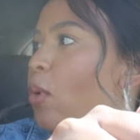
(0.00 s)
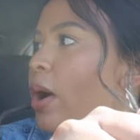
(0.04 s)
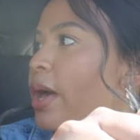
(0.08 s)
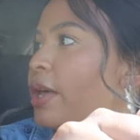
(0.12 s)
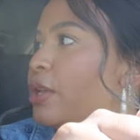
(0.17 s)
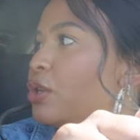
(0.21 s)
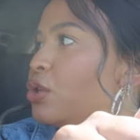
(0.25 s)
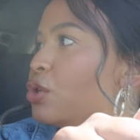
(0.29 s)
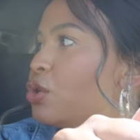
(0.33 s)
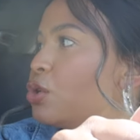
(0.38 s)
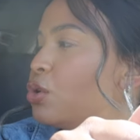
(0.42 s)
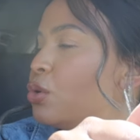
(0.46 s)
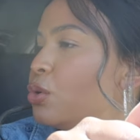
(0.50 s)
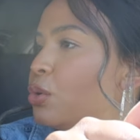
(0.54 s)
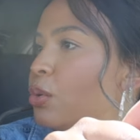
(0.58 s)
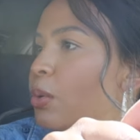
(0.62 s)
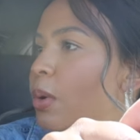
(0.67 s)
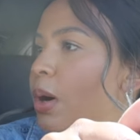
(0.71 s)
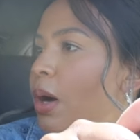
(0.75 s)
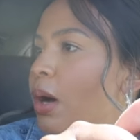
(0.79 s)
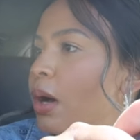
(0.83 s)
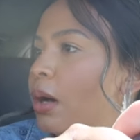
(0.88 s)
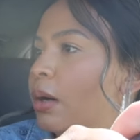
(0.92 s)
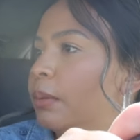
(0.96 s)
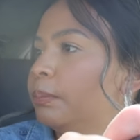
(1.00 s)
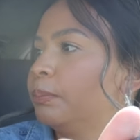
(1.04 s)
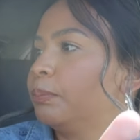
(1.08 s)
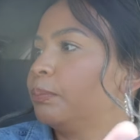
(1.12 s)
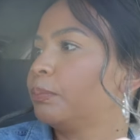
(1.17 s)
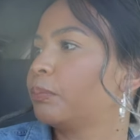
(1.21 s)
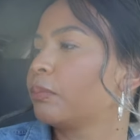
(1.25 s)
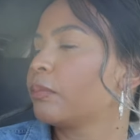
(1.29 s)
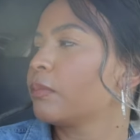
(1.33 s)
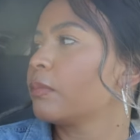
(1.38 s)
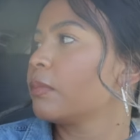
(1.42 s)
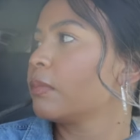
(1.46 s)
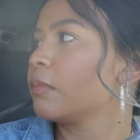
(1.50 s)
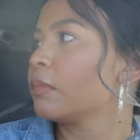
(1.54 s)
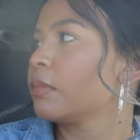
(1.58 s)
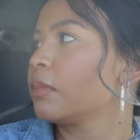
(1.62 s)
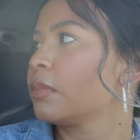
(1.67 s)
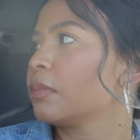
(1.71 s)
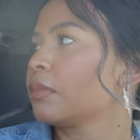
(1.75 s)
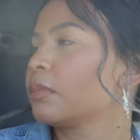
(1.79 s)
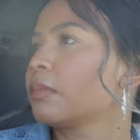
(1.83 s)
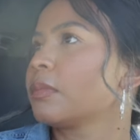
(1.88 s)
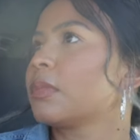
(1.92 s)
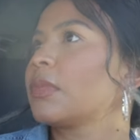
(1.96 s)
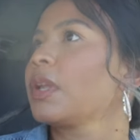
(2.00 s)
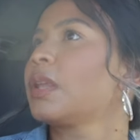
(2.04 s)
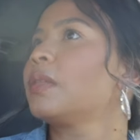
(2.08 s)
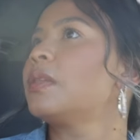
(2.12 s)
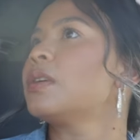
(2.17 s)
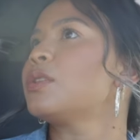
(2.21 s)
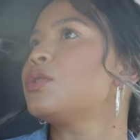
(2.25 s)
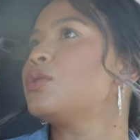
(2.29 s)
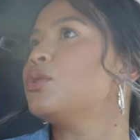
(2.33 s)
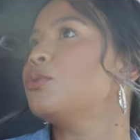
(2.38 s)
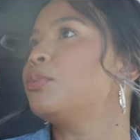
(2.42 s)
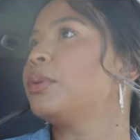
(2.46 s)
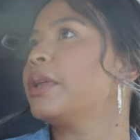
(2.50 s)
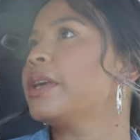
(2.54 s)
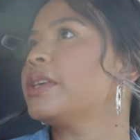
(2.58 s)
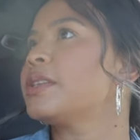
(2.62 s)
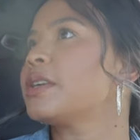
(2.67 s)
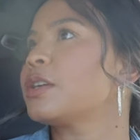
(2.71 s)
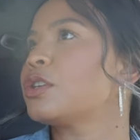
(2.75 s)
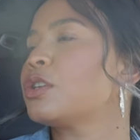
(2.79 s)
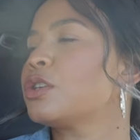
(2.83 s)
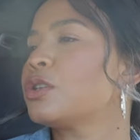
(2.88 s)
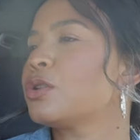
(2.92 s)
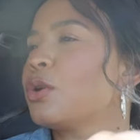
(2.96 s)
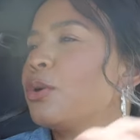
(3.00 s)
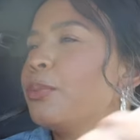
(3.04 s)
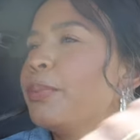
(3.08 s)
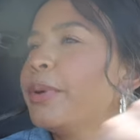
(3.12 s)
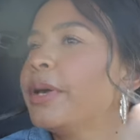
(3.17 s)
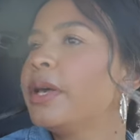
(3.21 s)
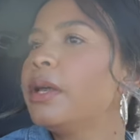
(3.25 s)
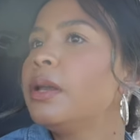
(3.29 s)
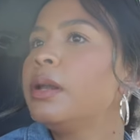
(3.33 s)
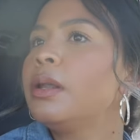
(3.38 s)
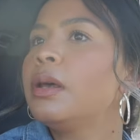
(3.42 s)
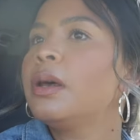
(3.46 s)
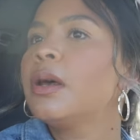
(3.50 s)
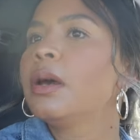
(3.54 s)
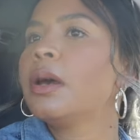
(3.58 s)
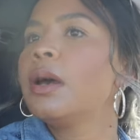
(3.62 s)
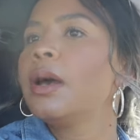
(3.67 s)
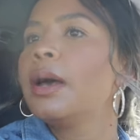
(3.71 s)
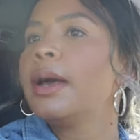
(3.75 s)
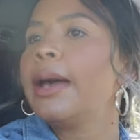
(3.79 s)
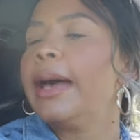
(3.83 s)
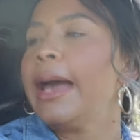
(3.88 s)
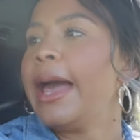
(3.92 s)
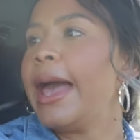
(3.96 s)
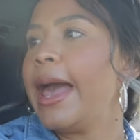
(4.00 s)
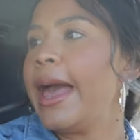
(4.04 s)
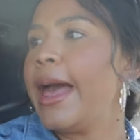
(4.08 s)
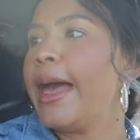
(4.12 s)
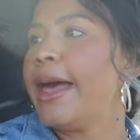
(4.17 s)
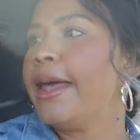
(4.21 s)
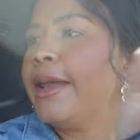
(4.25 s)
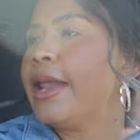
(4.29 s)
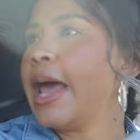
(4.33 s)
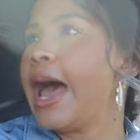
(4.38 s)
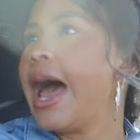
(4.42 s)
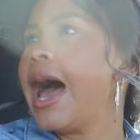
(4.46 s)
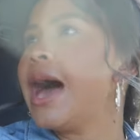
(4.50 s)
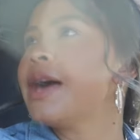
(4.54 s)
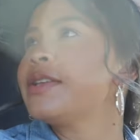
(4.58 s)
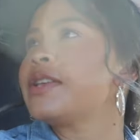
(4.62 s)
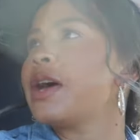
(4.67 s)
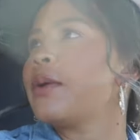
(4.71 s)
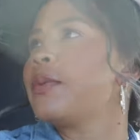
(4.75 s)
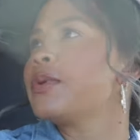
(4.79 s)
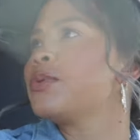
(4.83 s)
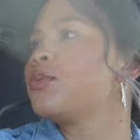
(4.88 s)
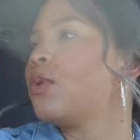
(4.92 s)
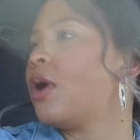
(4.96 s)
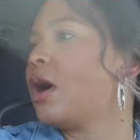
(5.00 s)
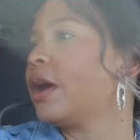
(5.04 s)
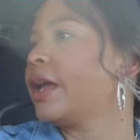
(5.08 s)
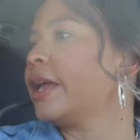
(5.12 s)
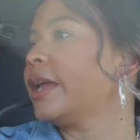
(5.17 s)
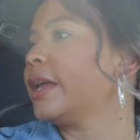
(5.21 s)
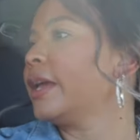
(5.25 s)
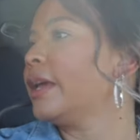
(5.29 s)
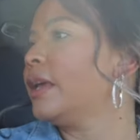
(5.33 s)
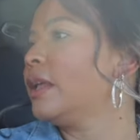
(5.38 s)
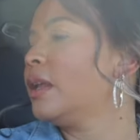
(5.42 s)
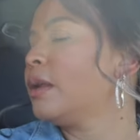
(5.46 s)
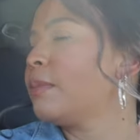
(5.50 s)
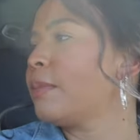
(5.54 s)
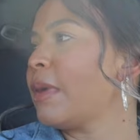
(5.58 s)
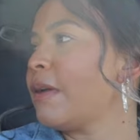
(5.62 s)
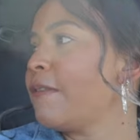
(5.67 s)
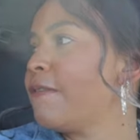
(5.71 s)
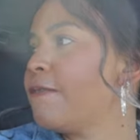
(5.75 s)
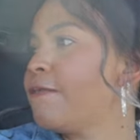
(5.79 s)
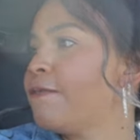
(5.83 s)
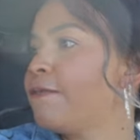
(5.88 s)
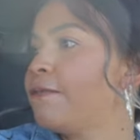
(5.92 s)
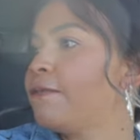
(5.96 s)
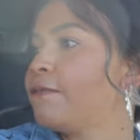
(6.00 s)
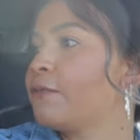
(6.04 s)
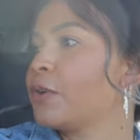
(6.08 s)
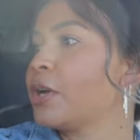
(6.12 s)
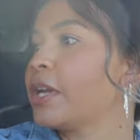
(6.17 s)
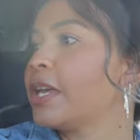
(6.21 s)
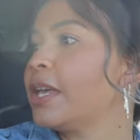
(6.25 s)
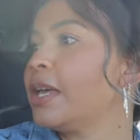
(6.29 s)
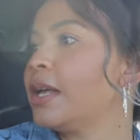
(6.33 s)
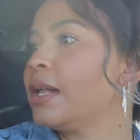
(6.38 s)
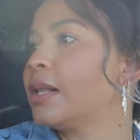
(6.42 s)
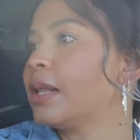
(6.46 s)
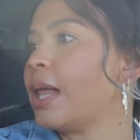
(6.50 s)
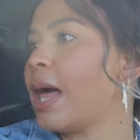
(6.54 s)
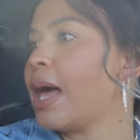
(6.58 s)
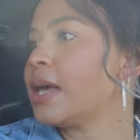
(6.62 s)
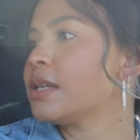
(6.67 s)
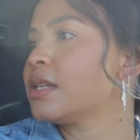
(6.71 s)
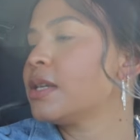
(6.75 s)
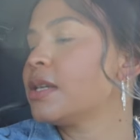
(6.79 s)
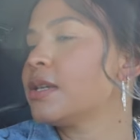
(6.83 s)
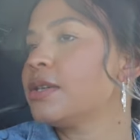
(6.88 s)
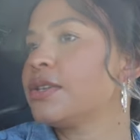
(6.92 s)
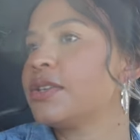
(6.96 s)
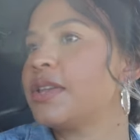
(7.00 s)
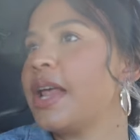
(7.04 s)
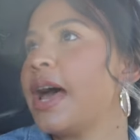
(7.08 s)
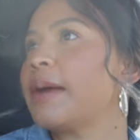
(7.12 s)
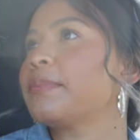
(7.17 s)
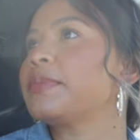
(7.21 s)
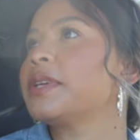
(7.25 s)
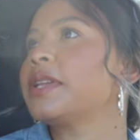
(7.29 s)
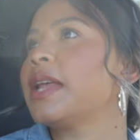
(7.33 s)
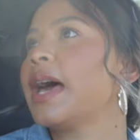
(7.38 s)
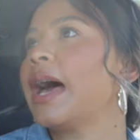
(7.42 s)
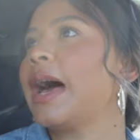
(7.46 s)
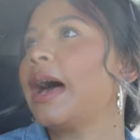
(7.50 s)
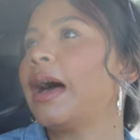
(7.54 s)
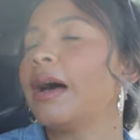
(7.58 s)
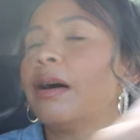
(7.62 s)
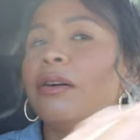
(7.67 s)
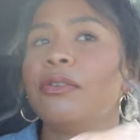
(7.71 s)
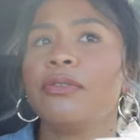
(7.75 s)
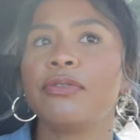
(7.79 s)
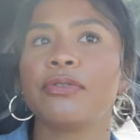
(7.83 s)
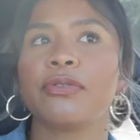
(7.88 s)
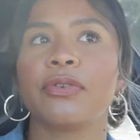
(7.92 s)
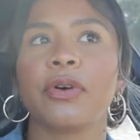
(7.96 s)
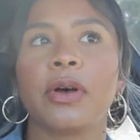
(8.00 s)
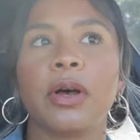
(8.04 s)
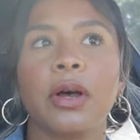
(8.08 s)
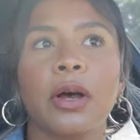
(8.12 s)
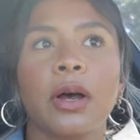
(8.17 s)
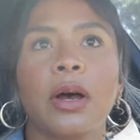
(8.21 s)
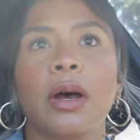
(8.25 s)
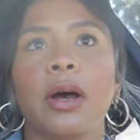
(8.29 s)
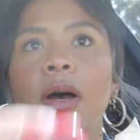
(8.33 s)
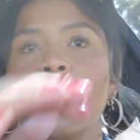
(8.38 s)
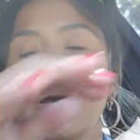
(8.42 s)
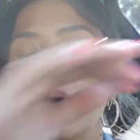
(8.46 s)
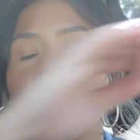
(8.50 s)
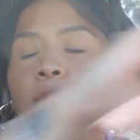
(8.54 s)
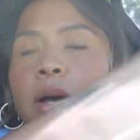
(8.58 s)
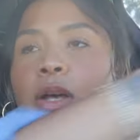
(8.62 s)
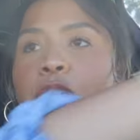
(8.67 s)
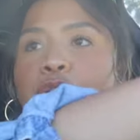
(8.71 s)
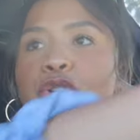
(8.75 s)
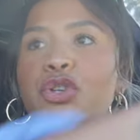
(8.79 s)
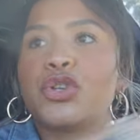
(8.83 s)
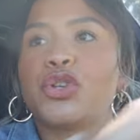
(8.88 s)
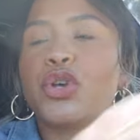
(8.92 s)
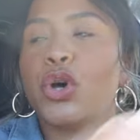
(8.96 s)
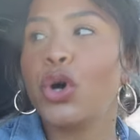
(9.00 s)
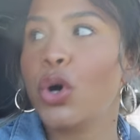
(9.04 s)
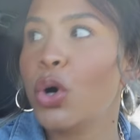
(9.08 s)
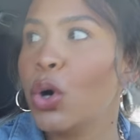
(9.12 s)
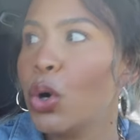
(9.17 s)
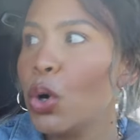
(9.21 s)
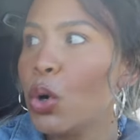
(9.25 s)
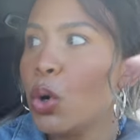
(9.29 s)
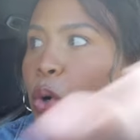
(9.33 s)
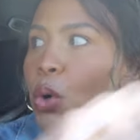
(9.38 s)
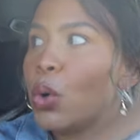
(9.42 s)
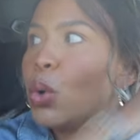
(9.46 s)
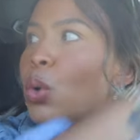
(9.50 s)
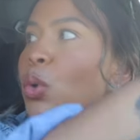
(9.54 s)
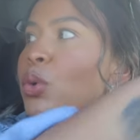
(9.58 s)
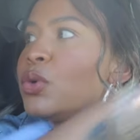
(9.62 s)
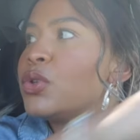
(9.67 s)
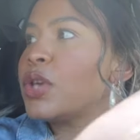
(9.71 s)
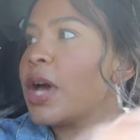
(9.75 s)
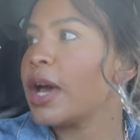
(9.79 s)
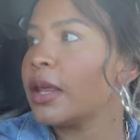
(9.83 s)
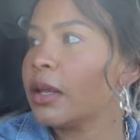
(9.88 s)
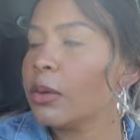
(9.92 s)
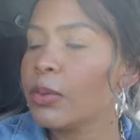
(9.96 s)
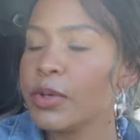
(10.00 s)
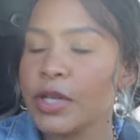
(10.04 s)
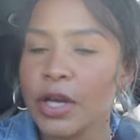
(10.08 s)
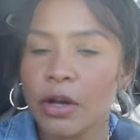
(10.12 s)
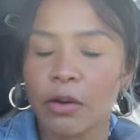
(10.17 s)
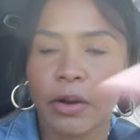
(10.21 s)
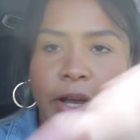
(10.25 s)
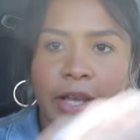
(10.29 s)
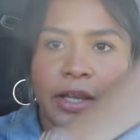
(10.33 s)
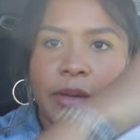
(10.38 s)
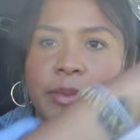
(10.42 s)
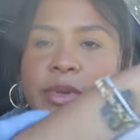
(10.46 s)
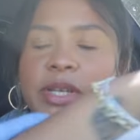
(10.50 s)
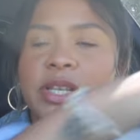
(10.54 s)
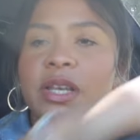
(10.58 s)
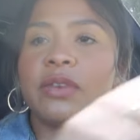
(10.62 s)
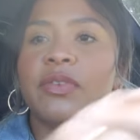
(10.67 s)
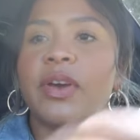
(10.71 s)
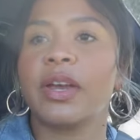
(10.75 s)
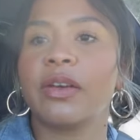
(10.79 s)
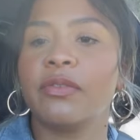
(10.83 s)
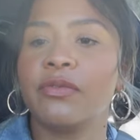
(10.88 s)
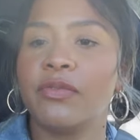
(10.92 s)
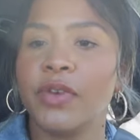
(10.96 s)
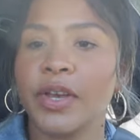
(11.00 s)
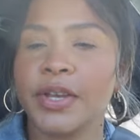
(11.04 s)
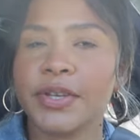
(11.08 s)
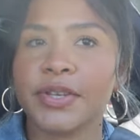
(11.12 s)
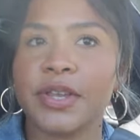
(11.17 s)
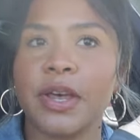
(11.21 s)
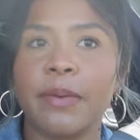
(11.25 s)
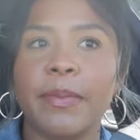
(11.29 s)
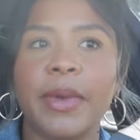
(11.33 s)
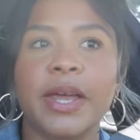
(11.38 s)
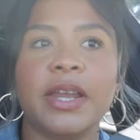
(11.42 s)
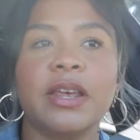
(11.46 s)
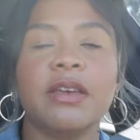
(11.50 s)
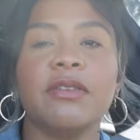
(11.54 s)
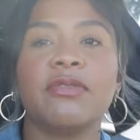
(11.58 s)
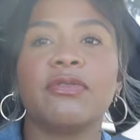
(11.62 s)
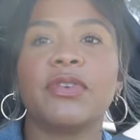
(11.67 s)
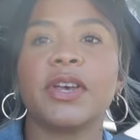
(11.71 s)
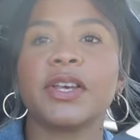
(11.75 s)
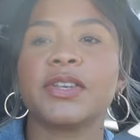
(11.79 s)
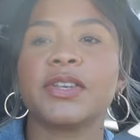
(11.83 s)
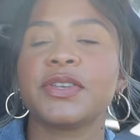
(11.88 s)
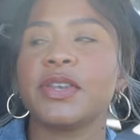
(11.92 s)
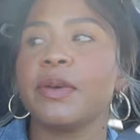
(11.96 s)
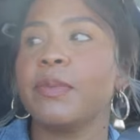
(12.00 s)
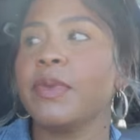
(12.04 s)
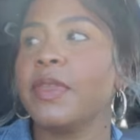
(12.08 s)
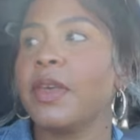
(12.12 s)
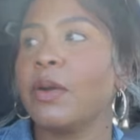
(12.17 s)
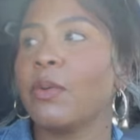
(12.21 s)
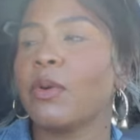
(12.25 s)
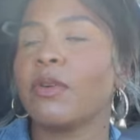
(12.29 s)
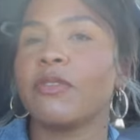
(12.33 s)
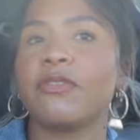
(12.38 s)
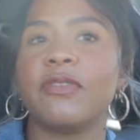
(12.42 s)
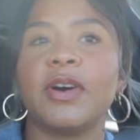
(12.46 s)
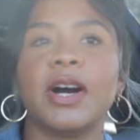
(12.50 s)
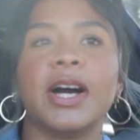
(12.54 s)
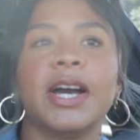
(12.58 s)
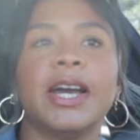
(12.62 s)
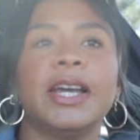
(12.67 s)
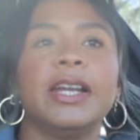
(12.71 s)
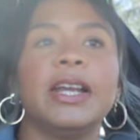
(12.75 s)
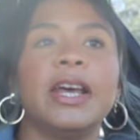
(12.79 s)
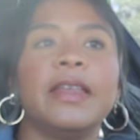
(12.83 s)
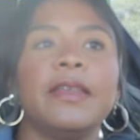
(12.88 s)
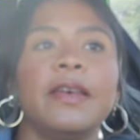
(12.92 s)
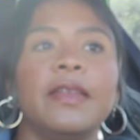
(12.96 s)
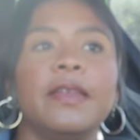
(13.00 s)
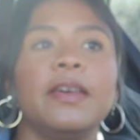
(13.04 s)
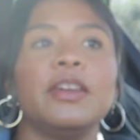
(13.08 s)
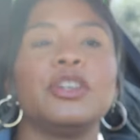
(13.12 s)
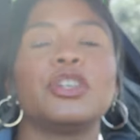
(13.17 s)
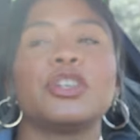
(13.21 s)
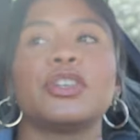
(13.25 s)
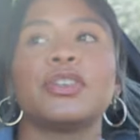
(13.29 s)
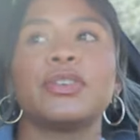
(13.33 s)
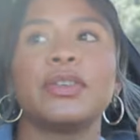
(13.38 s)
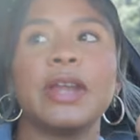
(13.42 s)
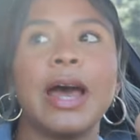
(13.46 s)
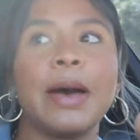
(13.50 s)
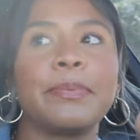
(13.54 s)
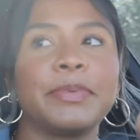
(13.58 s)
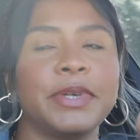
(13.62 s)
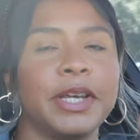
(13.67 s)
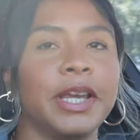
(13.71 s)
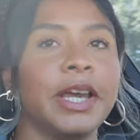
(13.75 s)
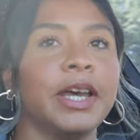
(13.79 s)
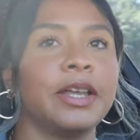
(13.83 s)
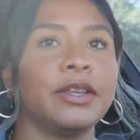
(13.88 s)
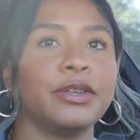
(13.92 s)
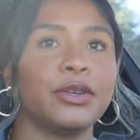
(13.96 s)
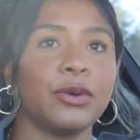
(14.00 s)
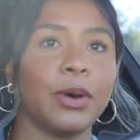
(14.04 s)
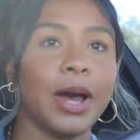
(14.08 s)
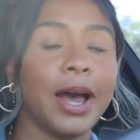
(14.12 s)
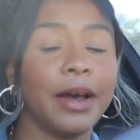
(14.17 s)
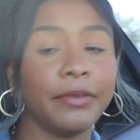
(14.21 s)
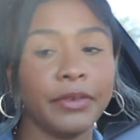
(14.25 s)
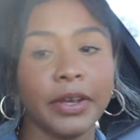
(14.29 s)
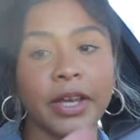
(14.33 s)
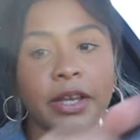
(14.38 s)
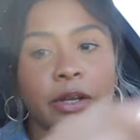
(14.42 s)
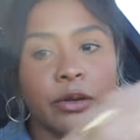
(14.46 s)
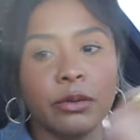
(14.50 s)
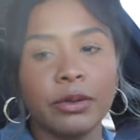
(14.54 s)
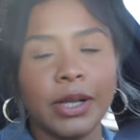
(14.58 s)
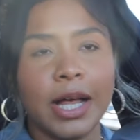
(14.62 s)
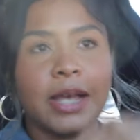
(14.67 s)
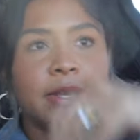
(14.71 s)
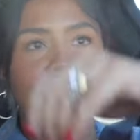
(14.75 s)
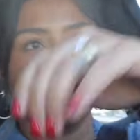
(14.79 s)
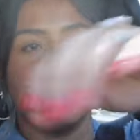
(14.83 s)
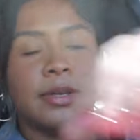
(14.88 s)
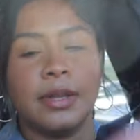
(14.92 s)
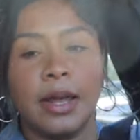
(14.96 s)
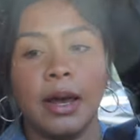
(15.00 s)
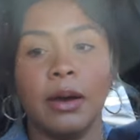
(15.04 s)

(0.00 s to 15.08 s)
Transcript: went to this new place that just opened, and as I was walking in, my freaking glasses snapped in half. So Tyler was like, okay, let me see if I can fix them, and he fixed them and they were fine, and then they just snapped again. So I have to get new glasses